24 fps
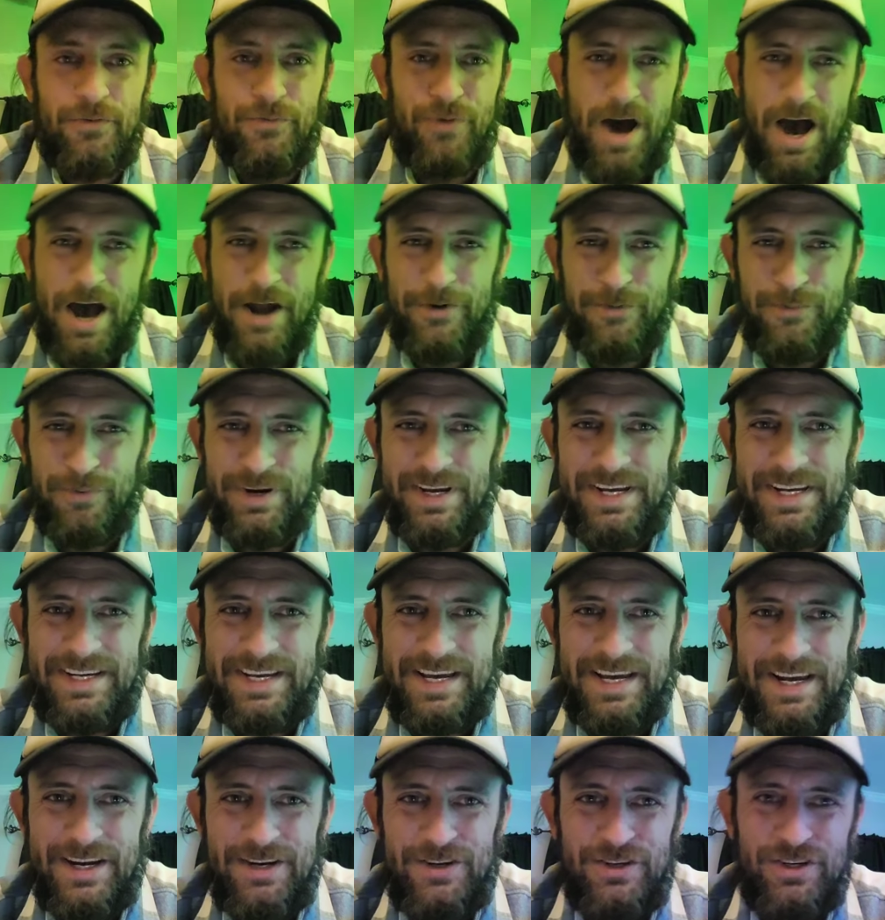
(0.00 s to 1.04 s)

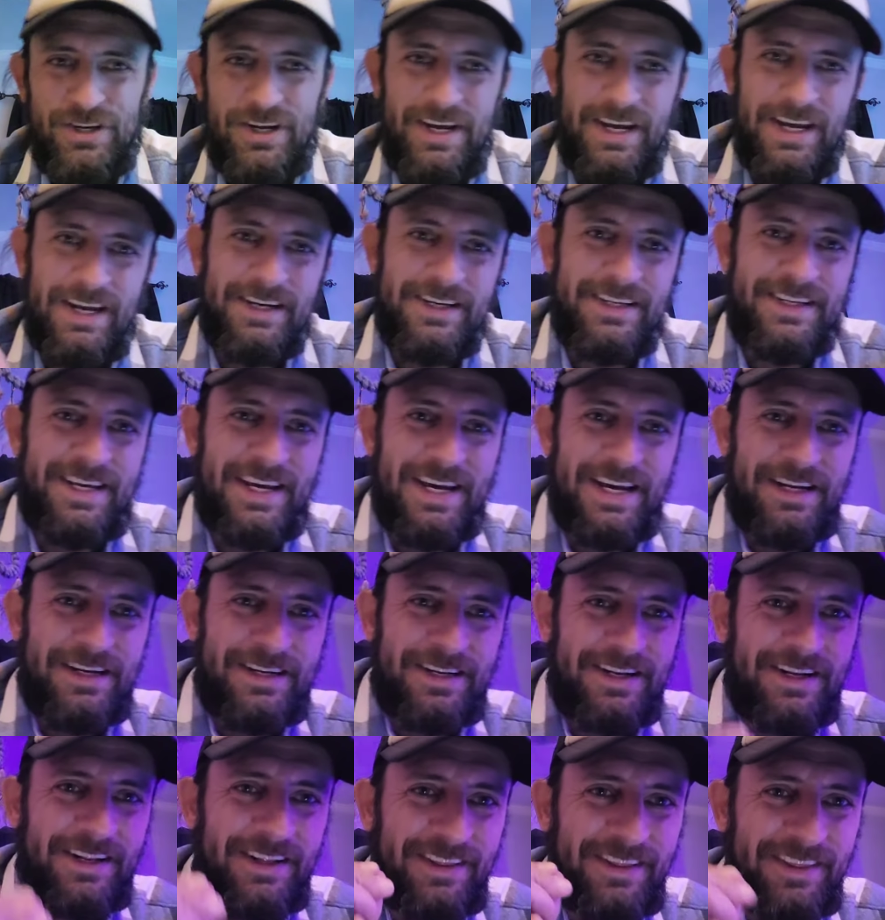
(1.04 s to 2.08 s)
Rodriguez, and get
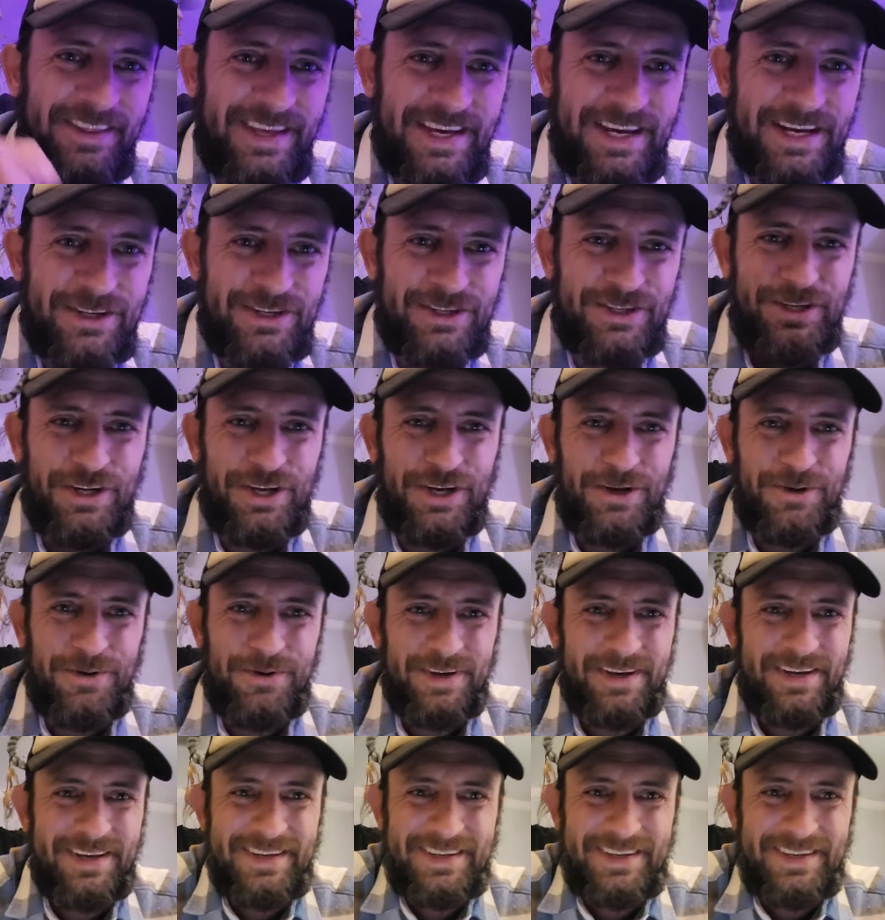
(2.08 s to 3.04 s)
this, dude.